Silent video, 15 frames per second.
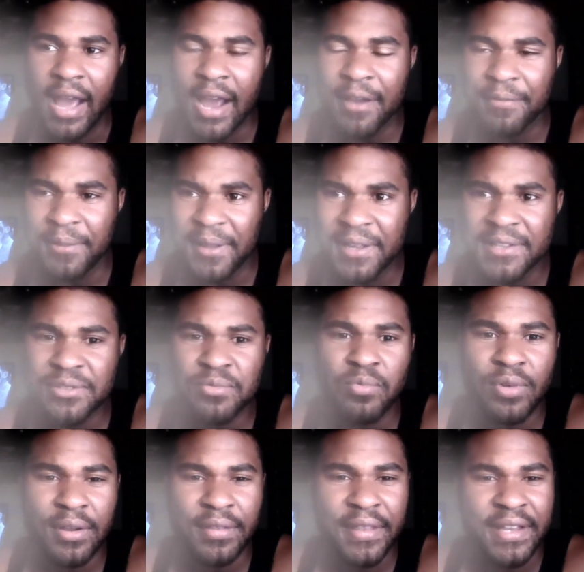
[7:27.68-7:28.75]
I think it's
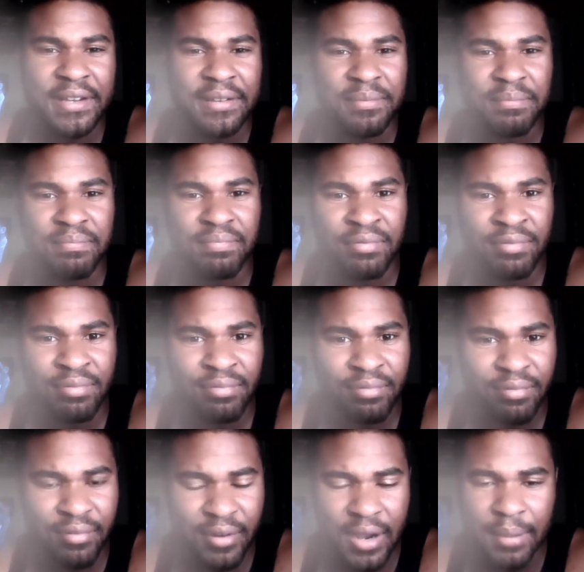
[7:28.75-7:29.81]
one that
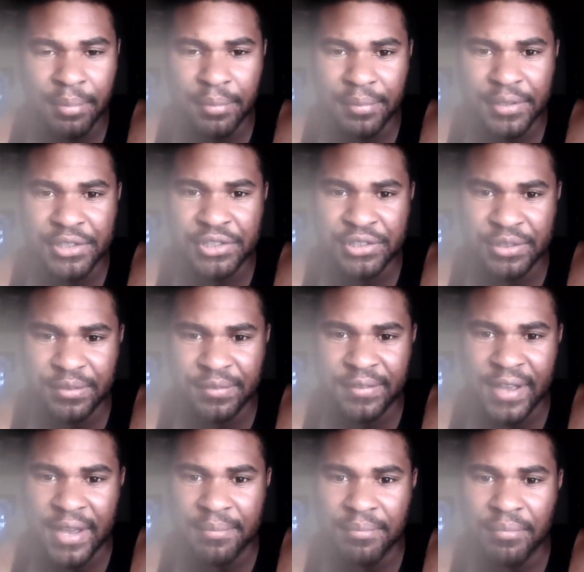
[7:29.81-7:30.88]
probably should have
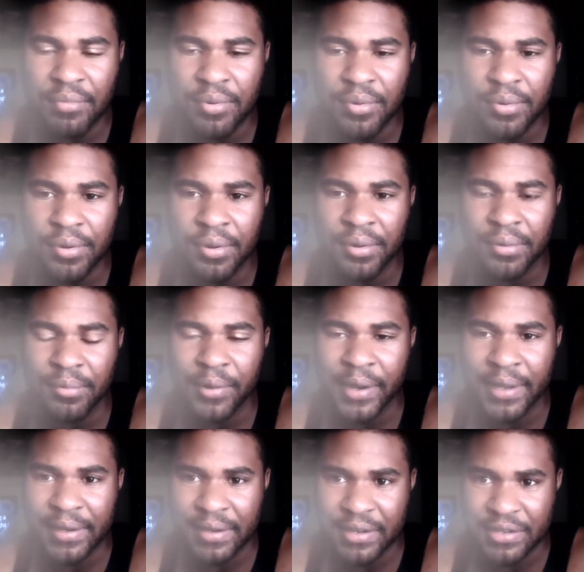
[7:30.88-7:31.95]
gotten more
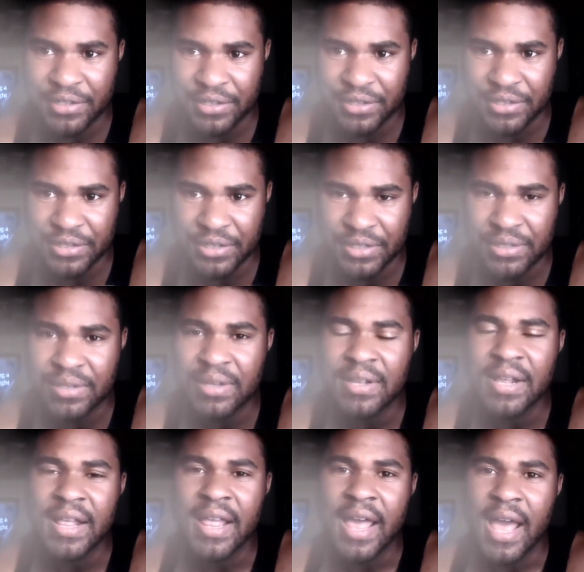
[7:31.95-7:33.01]
recognition just
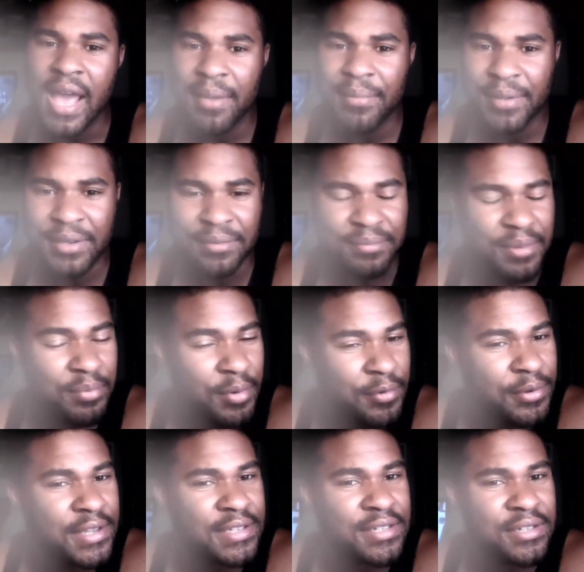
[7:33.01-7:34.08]
I mean, the
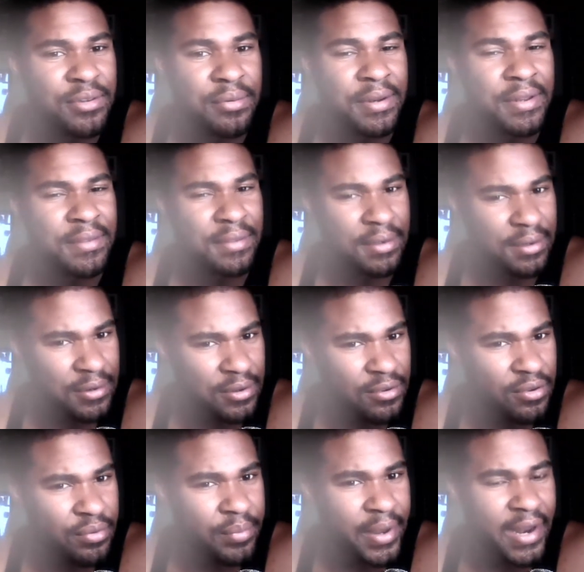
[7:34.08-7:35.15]
movie doesn't do anything
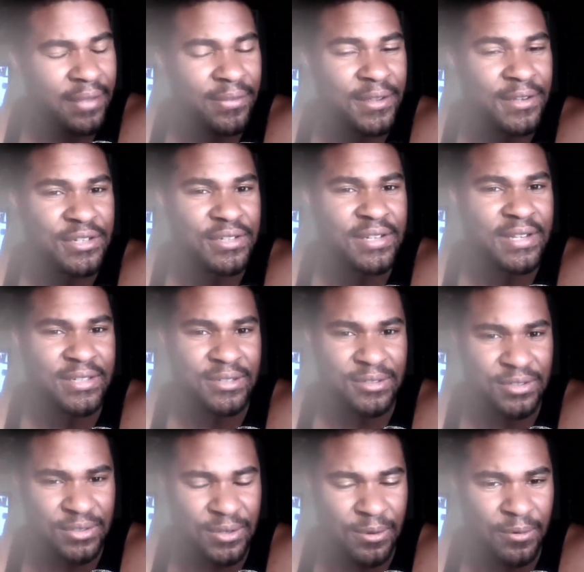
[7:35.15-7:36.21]
new, but I think just as a
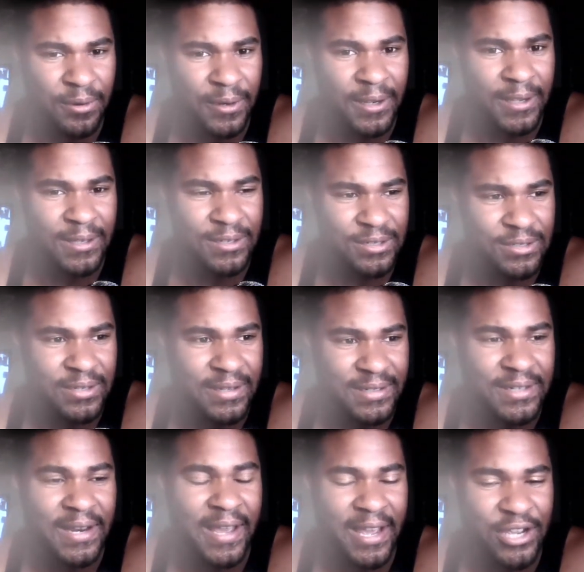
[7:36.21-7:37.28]
story, just
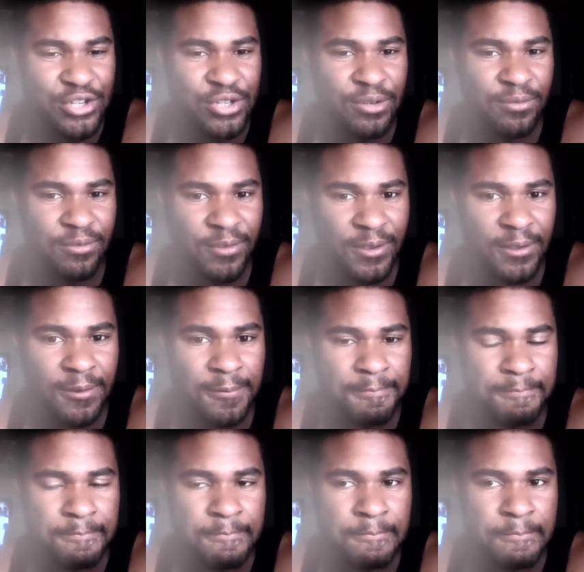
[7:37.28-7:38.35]
as an action film,